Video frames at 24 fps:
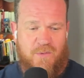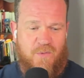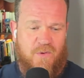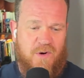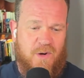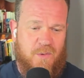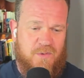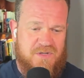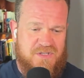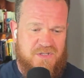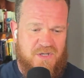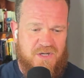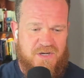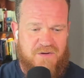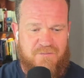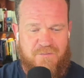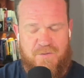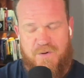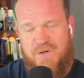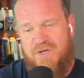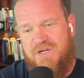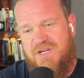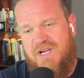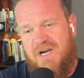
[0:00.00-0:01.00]
We're always looking for
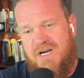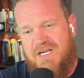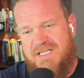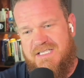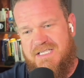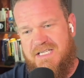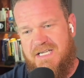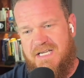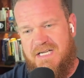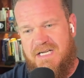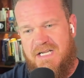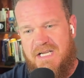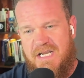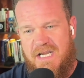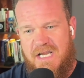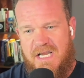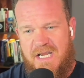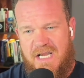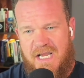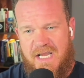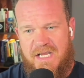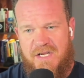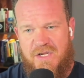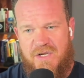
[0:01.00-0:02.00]
good content
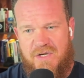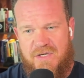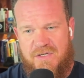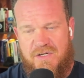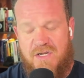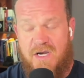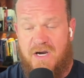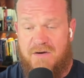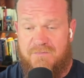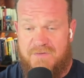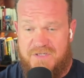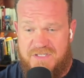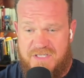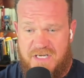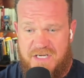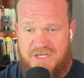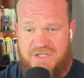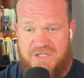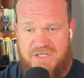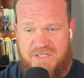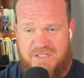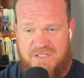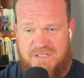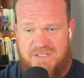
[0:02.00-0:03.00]
and good
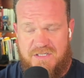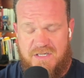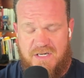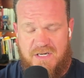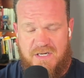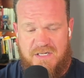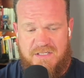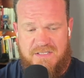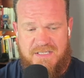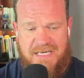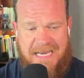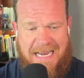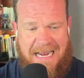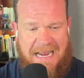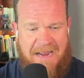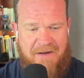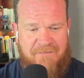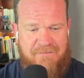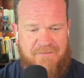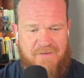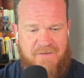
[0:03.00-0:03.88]
conversations, to have.